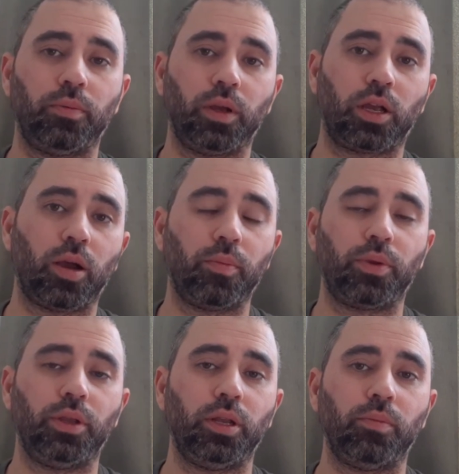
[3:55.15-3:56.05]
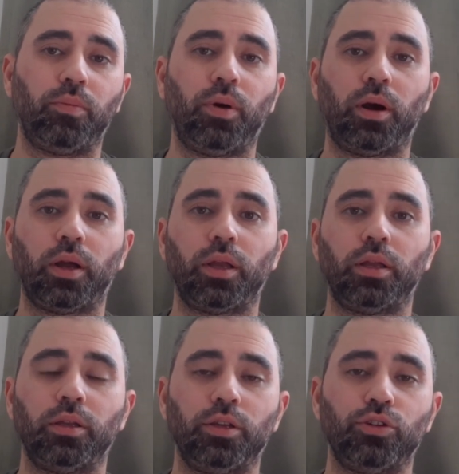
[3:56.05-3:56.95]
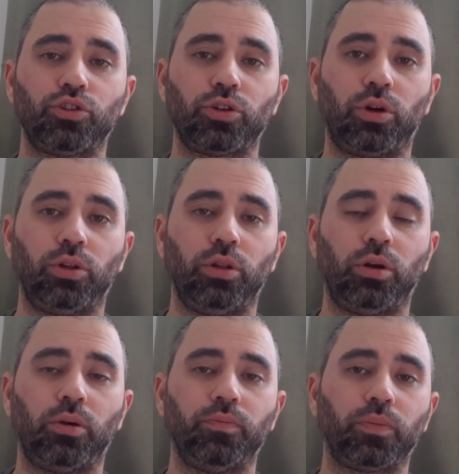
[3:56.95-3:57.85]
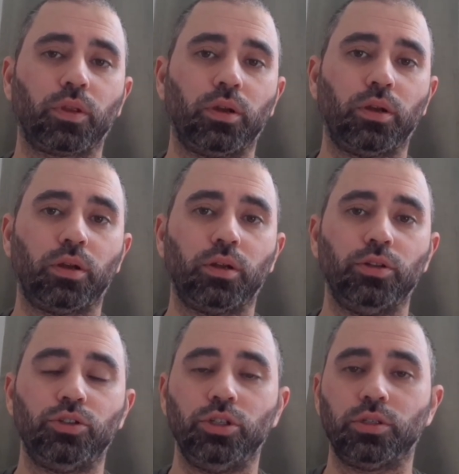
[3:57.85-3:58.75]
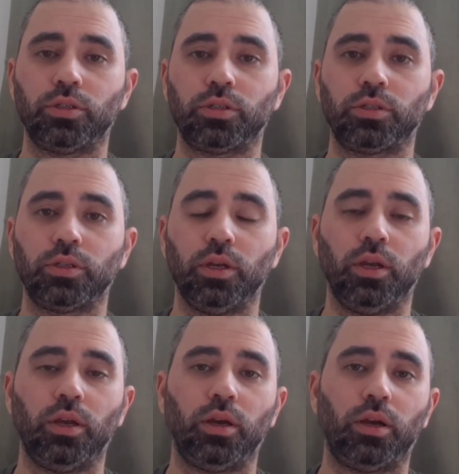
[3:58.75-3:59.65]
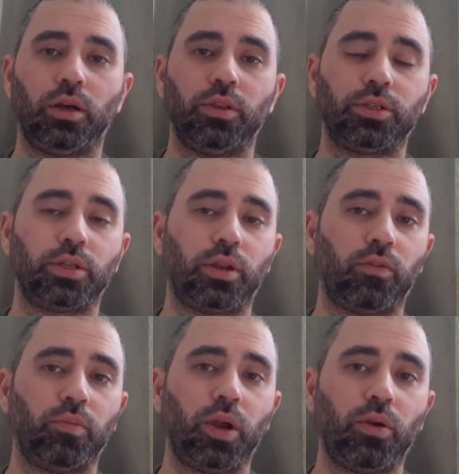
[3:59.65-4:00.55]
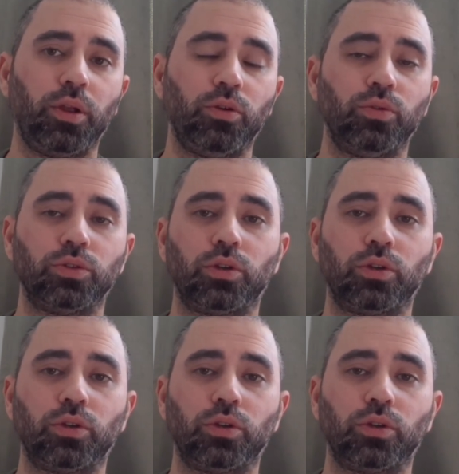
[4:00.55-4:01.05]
accompanied by, inshallah, Jesus, the son of Mary, who is